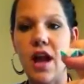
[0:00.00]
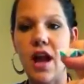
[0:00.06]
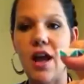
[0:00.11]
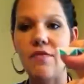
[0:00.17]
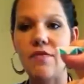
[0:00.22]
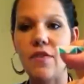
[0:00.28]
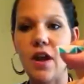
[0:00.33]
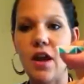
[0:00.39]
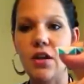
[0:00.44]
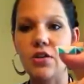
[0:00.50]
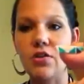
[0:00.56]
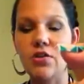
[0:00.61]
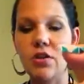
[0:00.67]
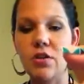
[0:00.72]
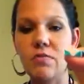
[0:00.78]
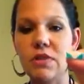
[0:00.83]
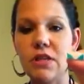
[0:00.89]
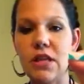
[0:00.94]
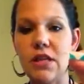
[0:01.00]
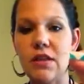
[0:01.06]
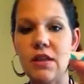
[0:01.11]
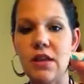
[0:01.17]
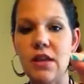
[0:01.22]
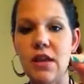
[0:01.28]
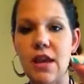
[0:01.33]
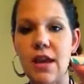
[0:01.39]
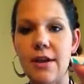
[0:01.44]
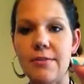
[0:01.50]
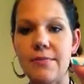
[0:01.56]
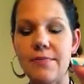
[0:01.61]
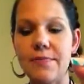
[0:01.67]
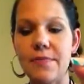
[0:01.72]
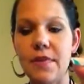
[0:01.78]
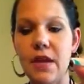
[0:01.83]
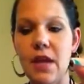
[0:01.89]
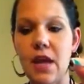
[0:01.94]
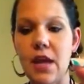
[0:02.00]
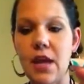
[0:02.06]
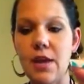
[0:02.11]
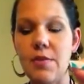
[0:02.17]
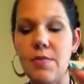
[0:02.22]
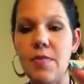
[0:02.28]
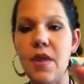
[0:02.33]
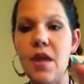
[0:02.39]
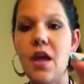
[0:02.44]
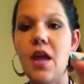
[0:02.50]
I've not trimmed anything yet, okay?